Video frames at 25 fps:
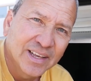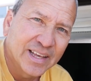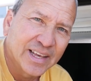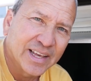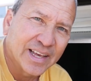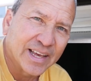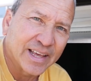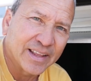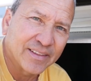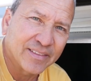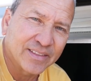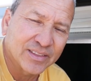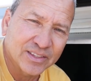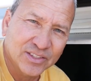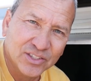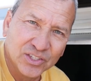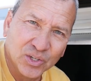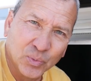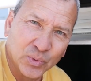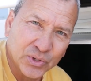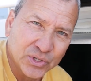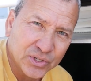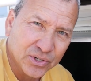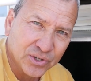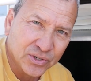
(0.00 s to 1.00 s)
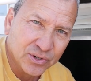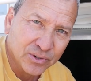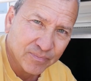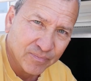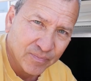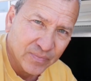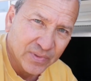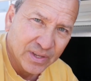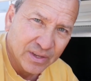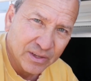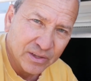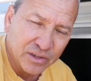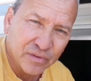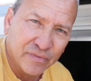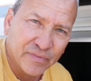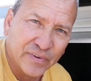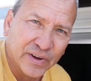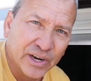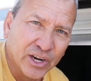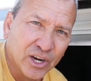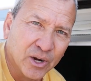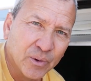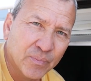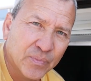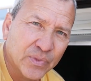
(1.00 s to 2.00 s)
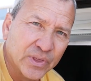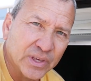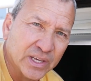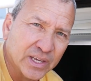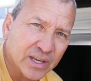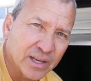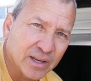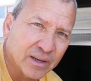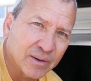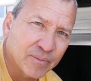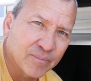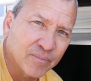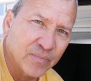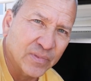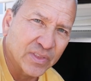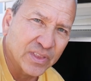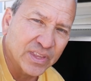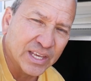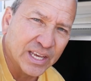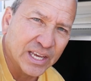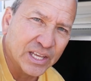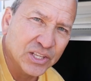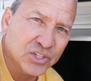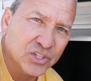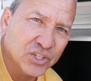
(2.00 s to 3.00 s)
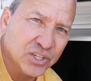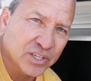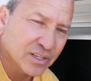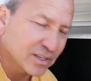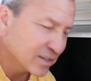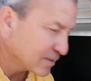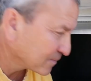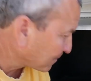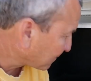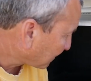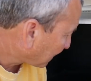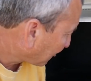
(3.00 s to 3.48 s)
and so when you fire up the engine,